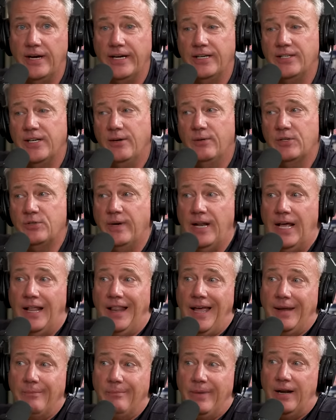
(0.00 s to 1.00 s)
I can tell you which one I
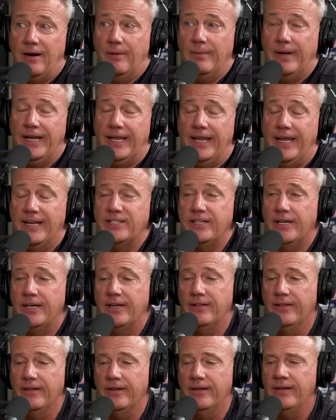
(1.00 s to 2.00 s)
like better, but yeah, I can't tell
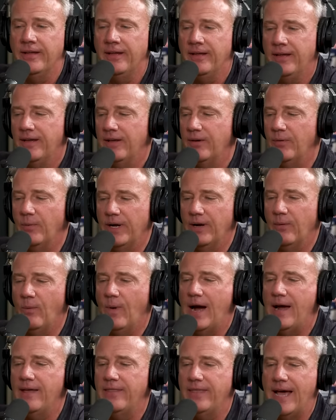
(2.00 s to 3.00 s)
you
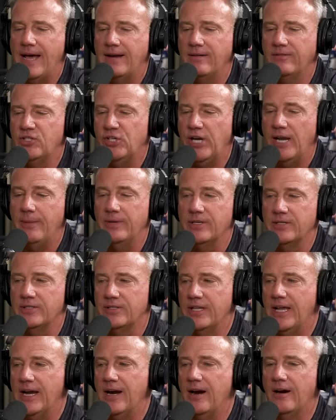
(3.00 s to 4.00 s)
why that shape is
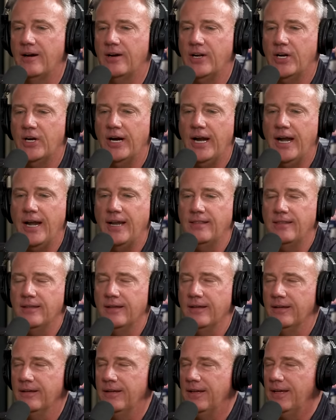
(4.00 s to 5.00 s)
there to create
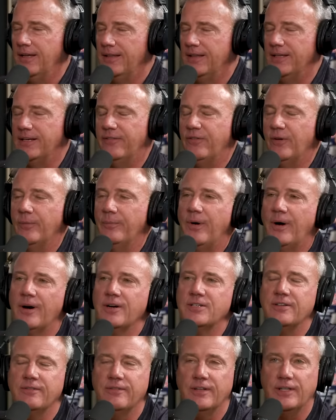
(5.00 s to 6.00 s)
the different
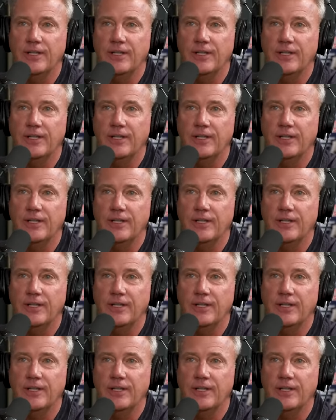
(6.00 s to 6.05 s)
parts